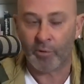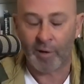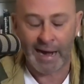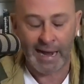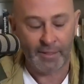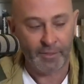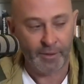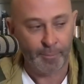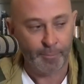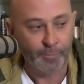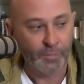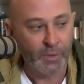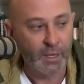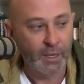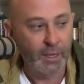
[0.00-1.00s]
around them.
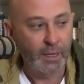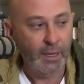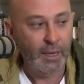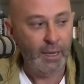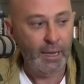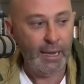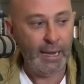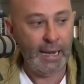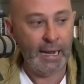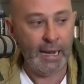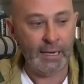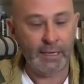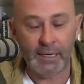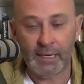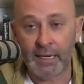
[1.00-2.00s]

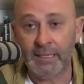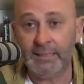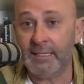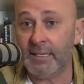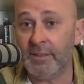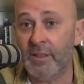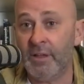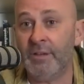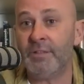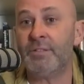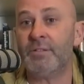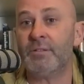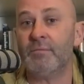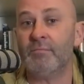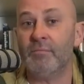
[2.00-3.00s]
And he did
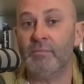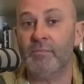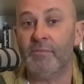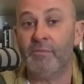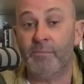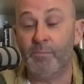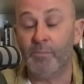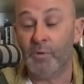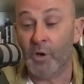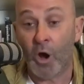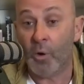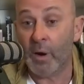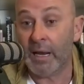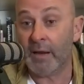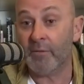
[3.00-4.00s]
this
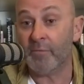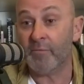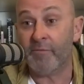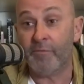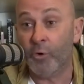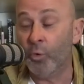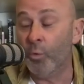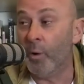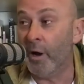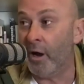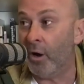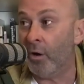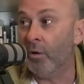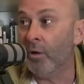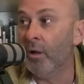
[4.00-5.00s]
knowing full
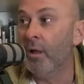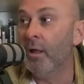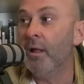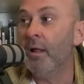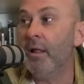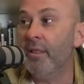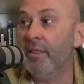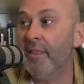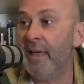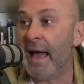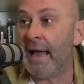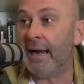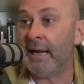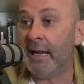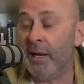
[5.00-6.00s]
well
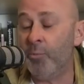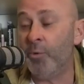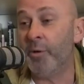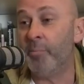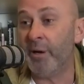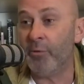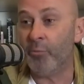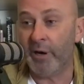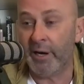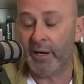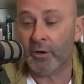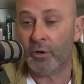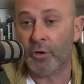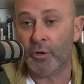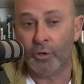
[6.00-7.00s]
that he would be
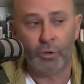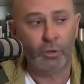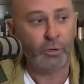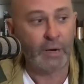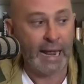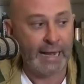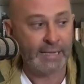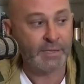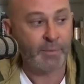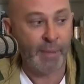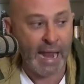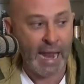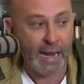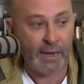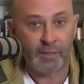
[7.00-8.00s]
ridiculed as a
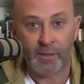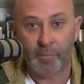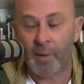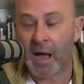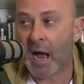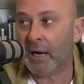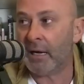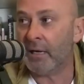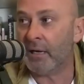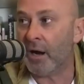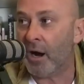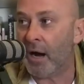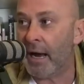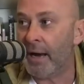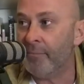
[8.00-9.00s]
man, the market
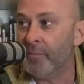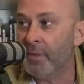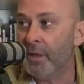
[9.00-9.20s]
guy.